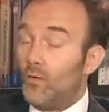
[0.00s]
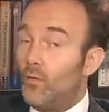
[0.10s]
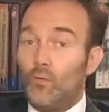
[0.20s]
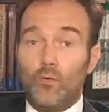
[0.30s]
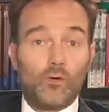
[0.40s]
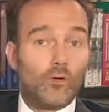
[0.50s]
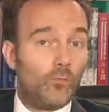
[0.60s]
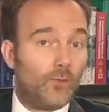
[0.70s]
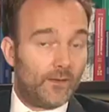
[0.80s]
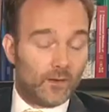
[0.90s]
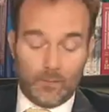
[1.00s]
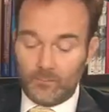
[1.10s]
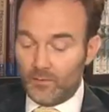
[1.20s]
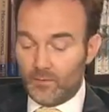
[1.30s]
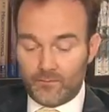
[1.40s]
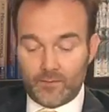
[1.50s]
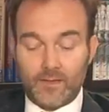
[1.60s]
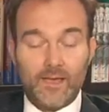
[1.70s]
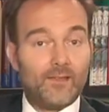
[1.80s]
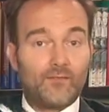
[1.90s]
or with a couple of
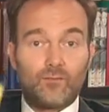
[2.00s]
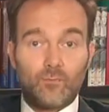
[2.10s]
extra